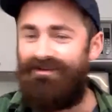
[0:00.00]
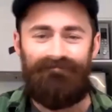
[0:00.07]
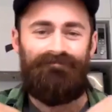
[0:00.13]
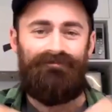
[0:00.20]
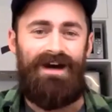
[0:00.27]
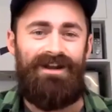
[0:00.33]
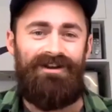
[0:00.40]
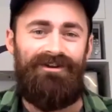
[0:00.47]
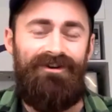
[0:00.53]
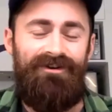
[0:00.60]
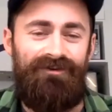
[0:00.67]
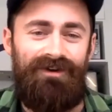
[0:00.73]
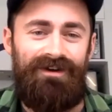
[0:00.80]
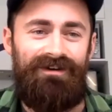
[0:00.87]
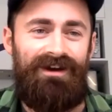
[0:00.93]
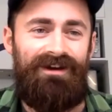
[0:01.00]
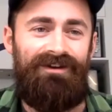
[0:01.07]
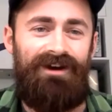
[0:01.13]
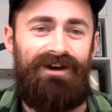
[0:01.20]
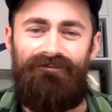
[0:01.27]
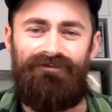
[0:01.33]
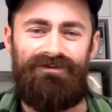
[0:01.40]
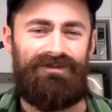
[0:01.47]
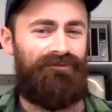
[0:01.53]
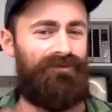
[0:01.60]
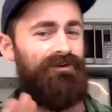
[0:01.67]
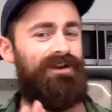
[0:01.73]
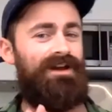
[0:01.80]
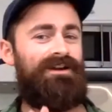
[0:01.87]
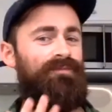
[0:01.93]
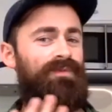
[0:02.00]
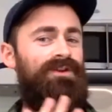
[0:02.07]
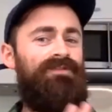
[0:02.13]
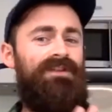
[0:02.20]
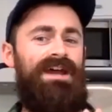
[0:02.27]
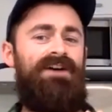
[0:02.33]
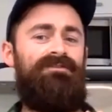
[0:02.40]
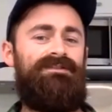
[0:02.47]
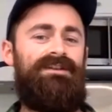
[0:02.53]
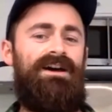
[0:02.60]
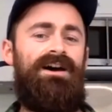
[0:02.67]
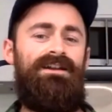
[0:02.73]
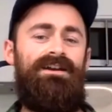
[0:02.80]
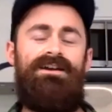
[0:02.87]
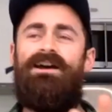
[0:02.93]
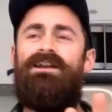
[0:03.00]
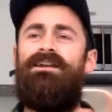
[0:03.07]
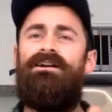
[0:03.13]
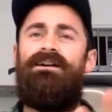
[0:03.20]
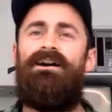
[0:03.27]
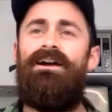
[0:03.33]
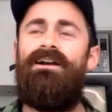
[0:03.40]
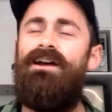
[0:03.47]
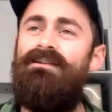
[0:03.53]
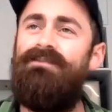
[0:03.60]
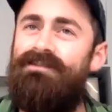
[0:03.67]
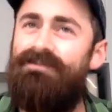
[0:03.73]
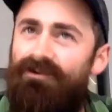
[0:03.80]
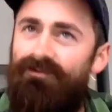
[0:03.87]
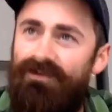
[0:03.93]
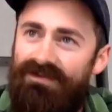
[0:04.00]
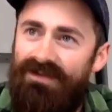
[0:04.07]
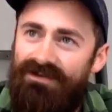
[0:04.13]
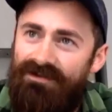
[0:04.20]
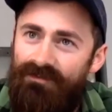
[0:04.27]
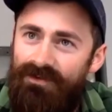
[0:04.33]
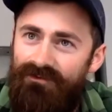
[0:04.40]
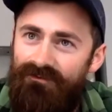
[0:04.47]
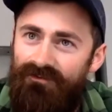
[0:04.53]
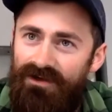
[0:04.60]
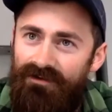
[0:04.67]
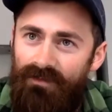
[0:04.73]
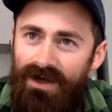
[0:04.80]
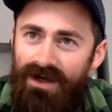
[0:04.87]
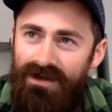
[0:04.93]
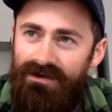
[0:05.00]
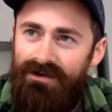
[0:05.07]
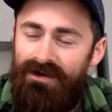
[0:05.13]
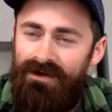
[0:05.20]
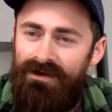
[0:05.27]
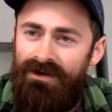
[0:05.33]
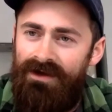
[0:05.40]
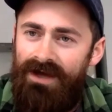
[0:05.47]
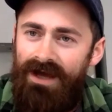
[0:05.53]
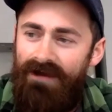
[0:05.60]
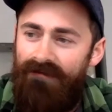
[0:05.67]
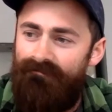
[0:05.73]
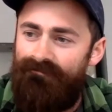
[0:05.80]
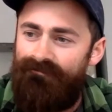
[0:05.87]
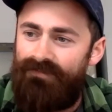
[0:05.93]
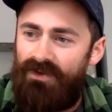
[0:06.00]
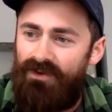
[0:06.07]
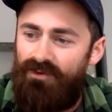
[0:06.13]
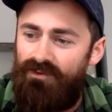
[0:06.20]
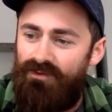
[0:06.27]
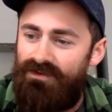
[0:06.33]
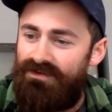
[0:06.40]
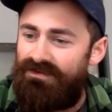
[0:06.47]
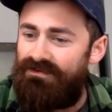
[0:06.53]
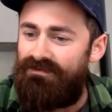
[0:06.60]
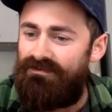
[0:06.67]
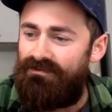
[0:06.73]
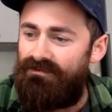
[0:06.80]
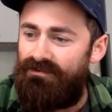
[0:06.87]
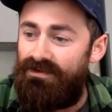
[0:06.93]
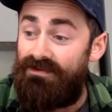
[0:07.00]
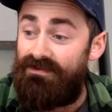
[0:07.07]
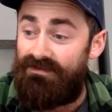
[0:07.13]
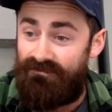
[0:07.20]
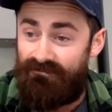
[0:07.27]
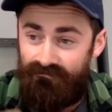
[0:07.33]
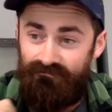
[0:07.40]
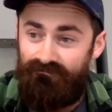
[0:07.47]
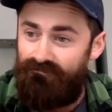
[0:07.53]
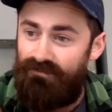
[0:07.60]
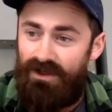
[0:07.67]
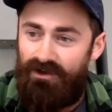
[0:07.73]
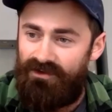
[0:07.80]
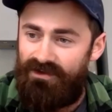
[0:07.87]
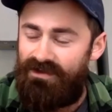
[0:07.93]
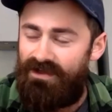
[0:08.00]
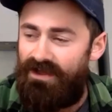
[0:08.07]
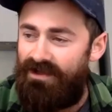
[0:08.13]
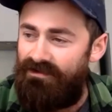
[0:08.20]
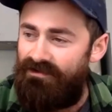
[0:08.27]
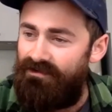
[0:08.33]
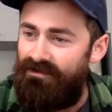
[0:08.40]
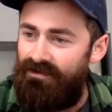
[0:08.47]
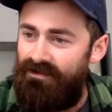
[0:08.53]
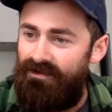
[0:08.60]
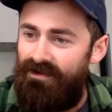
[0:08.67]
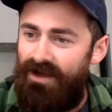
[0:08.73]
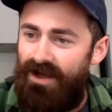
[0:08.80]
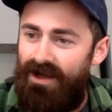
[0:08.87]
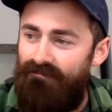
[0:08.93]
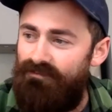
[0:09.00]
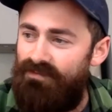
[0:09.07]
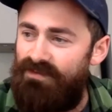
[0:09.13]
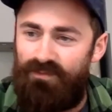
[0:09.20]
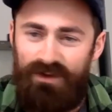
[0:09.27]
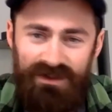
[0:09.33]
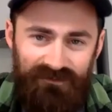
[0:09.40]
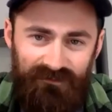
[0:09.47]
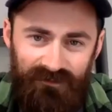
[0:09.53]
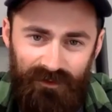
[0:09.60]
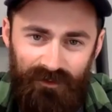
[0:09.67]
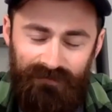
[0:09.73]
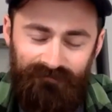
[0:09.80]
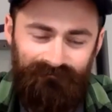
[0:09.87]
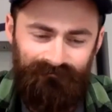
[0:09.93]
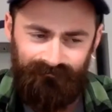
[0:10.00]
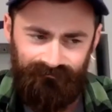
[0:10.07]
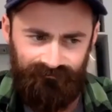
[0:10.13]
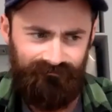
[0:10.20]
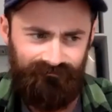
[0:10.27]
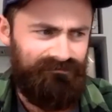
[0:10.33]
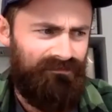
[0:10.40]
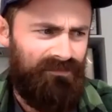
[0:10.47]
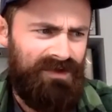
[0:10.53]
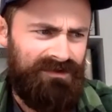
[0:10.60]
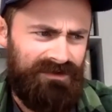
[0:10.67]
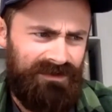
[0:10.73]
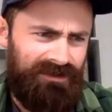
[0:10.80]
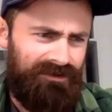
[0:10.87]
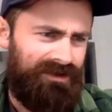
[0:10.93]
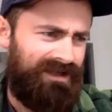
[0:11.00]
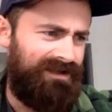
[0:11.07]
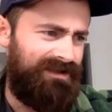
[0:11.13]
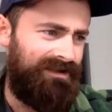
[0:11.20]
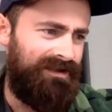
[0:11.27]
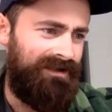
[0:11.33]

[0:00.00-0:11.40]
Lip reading: I don't know, I just felt like a bit of an outsider. And I had this conversation with a friend of mine who is Māori and speaks fluent Te Reo, and